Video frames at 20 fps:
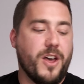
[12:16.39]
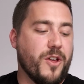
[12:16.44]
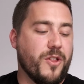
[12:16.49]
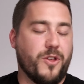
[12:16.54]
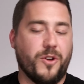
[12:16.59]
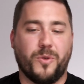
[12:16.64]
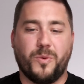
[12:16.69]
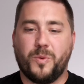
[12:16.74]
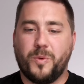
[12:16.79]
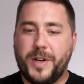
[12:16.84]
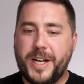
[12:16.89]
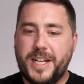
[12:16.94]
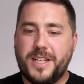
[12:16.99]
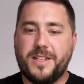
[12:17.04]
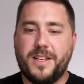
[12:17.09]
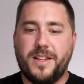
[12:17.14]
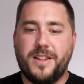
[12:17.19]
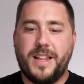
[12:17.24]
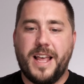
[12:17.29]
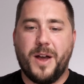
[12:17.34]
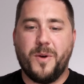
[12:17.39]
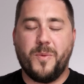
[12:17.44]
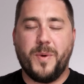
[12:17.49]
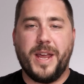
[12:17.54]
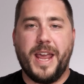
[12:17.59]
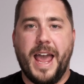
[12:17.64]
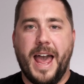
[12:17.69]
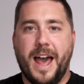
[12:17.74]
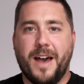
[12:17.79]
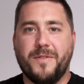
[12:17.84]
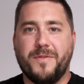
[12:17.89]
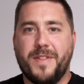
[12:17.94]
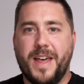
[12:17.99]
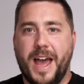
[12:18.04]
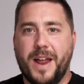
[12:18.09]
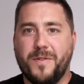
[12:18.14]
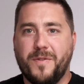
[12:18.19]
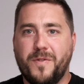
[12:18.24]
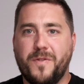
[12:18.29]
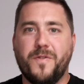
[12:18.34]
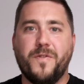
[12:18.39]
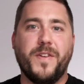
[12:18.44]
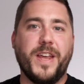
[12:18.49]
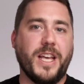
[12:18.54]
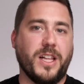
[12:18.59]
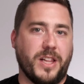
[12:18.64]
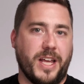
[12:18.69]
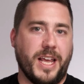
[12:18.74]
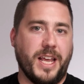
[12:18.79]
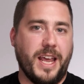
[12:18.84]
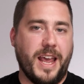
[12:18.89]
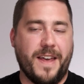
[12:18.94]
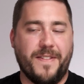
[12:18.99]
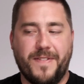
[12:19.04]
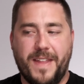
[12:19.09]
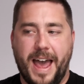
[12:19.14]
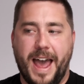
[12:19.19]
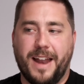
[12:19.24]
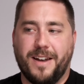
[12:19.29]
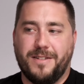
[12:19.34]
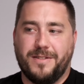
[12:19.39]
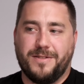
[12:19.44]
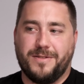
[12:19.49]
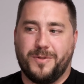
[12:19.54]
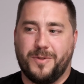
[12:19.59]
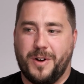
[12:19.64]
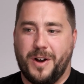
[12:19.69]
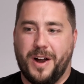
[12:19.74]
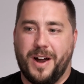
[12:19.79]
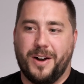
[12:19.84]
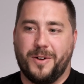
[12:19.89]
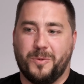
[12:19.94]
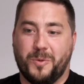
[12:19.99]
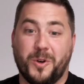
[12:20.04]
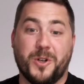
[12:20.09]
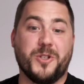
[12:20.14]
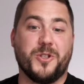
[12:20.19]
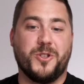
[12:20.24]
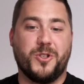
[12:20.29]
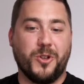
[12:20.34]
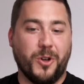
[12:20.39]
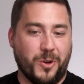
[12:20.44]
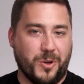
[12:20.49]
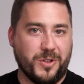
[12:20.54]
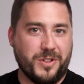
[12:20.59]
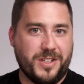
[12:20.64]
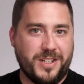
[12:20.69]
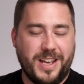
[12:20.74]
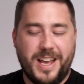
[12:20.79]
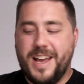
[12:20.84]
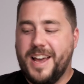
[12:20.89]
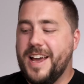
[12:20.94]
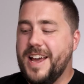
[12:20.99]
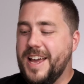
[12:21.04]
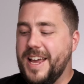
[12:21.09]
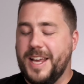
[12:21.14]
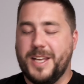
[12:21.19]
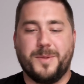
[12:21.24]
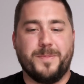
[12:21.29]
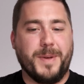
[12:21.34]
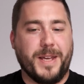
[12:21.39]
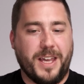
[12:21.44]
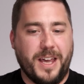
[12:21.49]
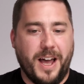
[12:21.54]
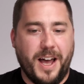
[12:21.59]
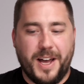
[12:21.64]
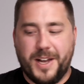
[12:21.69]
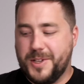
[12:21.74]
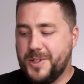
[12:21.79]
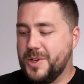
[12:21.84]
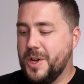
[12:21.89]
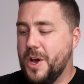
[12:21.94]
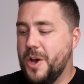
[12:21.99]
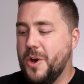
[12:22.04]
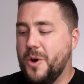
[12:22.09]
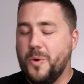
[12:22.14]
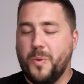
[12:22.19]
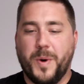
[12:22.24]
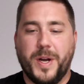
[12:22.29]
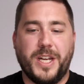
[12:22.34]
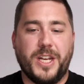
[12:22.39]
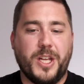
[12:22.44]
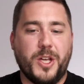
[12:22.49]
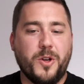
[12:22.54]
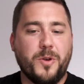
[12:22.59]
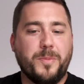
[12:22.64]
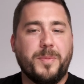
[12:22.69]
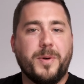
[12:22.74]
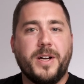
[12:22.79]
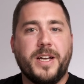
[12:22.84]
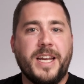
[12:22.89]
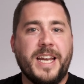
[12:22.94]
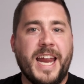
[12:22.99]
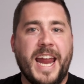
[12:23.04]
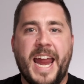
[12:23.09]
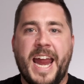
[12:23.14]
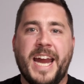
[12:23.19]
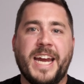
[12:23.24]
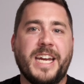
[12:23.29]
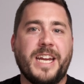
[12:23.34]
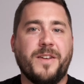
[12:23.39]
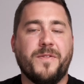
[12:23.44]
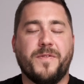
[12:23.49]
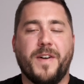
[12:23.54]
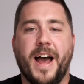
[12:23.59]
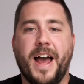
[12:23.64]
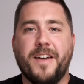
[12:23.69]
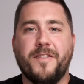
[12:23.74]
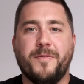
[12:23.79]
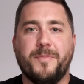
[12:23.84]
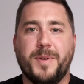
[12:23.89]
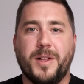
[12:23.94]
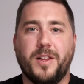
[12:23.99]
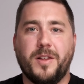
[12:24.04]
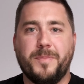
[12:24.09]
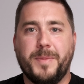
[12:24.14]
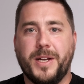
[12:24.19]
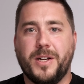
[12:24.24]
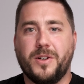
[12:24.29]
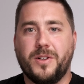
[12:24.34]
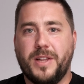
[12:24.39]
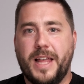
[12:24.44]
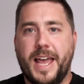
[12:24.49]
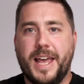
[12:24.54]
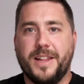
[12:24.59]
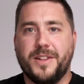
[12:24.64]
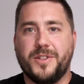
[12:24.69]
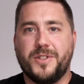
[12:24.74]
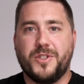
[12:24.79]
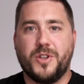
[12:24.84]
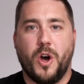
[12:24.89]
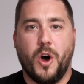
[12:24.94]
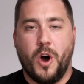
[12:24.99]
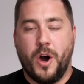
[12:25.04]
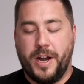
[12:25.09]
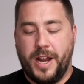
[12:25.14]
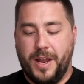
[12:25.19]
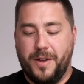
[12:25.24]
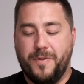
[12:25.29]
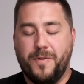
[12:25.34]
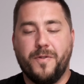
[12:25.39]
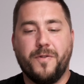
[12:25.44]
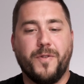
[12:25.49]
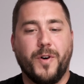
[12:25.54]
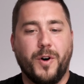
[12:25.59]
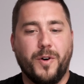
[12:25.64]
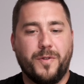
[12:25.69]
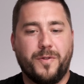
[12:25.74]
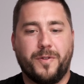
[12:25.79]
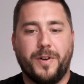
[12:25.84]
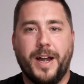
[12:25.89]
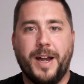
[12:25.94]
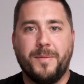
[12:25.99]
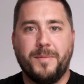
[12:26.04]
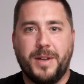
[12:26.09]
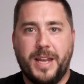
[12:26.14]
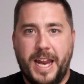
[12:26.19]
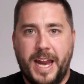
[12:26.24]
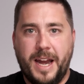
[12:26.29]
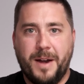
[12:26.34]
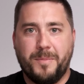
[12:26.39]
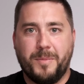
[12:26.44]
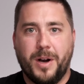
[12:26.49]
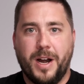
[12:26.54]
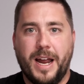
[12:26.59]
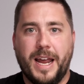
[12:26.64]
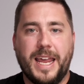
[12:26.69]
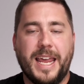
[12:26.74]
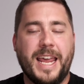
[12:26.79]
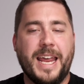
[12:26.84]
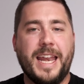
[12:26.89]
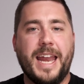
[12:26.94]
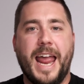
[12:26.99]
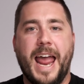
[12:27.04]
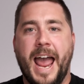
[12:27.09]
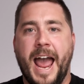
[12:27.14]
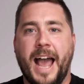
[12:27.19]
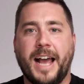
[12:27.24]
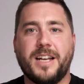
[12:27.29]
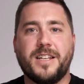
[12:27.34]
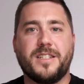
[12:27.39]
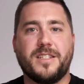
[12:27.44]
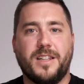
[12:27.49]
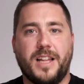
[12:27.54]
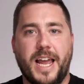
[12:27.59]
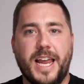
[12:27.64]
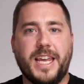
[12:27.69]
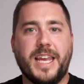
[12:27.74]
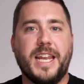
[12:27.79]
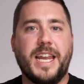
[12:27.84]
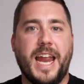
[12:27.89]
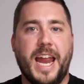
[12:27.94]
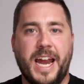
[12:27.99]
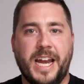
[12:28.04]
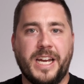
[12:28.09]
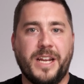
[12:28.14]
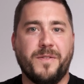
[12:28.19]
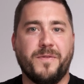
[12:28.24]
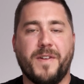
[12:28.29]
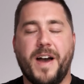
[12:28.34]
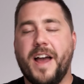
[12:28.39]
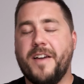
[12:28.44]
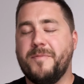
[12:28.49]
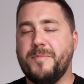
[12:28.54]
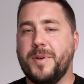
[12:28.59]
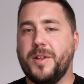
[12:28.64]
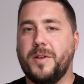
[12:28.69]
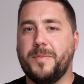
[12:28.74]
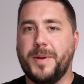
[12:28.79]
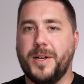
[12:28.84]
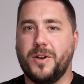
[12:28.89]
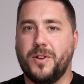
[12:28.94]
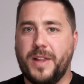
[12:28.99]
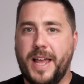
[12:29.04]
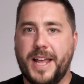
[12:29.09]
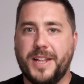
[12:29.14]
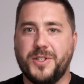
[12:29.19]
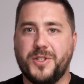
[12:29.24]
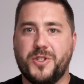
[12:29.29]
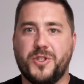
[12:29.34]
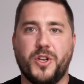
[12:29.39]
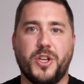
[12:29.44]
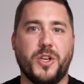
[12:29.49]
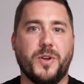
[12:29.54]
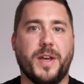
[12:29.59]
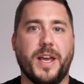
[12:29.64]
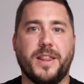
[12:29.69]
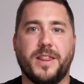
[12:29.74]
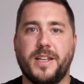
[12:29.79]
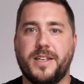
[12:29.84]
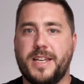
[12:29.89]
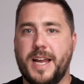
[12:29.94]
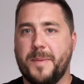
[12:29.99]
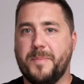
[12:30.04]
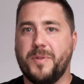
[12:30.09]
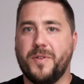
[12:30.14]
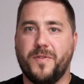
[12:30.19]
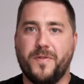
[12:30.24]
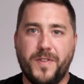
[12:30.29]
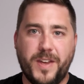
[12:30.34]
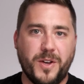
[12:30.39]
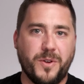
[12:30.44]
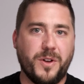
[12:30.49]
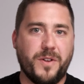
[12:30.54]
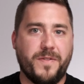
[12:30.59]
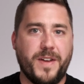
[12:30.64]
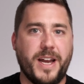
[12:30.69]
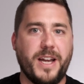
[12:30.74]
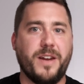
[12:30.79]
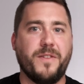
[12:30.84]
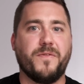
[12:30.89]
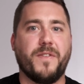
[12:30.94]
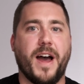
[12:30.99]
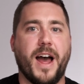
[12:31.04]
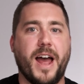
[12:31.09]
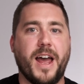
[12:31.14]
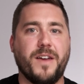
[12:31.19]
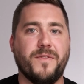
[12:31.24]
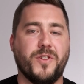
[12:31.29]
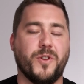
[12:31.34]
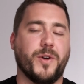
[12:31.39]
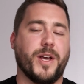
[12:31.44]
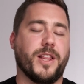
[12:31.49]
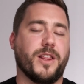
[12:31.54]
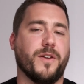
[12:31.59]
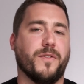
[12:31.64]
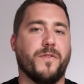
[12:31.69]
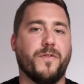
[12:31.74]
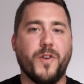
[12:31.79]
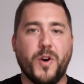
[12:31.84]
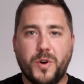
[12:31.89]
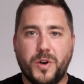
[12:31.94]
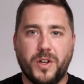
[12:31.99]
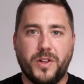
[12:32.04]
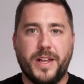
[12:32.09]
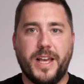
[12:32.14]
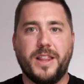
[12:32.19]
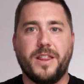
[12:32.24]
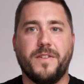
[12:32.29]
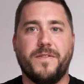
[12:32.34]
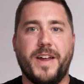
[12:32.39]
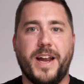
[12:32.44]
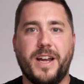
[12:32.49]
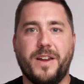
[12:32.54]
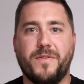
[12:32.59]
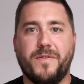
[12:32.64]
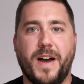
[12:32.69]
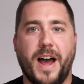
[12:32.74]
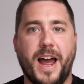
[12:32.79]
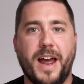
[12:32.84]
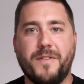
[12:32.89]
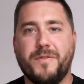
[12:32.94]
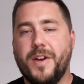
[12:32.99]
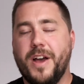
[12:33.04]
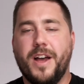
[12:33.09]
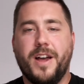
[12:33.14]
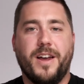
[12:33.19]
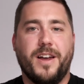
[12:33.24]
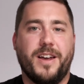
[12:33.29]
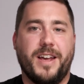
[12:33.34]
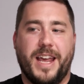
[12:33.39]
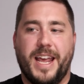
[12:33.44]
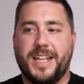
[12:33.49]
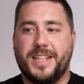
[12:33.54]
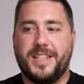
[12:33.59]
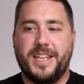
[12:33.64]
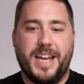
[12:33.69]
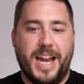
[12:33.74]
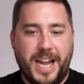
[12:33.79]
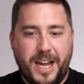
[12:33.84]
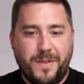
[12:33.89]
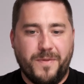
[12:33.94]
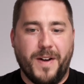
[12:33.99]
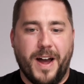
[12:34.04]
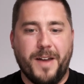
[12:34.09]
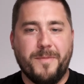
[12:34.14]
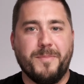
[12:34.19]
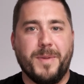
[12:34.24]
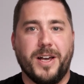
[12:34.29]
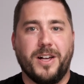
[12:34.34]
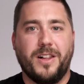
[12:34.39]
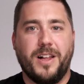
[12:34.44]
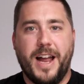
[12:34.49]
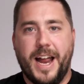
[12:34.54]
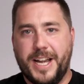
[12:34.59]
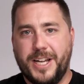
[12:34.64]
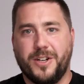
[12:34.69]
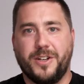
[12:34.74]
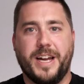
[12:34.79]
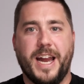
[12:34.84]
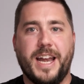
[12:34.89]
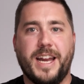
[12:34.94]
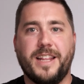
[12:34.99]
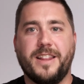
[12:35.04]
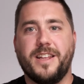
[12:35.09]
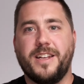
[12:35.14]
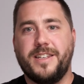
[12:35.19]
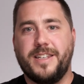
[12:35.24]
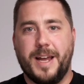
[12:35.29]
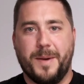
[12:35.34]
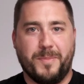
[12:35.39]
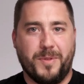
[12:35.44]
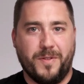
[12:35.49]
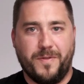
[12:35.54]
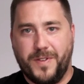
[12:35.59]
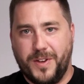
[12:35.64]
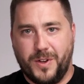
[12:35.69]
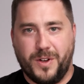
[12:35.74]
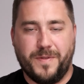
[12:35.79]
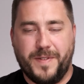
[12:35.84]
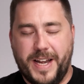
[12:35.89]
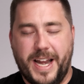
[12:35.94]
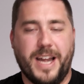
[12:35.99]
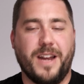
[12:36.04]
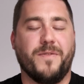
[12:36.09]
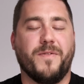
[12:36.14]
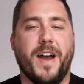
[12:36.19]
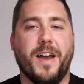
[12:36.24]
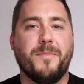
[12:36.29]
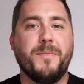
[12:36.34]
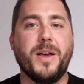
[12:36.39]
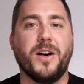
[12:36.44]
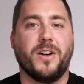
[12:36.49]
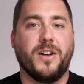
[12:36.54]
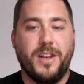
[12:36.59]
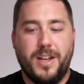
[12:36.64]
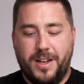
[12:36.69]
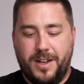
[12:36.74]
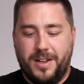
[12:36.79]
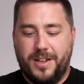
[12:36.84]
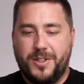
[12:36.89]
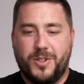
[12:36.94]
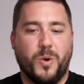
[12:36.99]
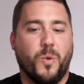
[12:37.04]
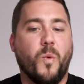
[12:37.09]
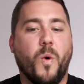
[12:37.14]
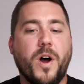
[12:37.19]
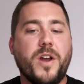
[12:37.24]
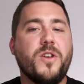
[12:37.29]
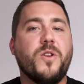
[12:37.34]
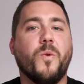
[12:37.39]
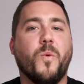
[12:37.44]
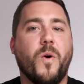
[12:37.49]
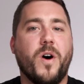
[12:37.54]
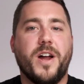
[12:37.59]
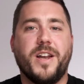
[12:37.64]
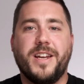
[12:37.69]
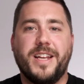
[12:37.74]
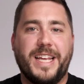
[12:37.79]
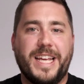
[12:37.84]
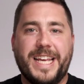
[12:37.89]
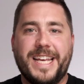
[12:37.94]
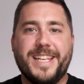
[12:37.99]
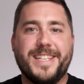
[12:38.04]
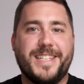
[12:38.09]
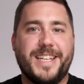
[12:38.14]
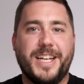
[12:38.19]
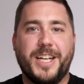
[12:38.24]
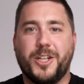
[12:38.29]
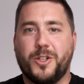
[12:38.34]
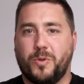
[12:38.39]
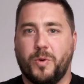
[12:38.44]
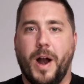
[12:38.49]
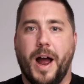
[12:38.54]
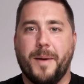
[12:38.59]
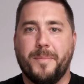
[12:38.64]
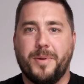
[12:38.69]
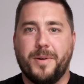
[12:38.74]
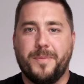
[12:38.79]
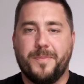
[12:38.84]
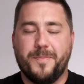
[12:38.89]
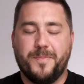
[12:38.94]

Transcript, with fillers: The reason that we have that feeling and that uh, result is because when you put an eighty-five millimeter lens on a full frame camera, it acts like an eighty-five millimeter lens. So you get the depth of field of eighty-five, you get the focal length of eighty-five, it's an eighty-five mil and you're getting the depth of field of an eighty-five mil. It's a one-to-one easy crop.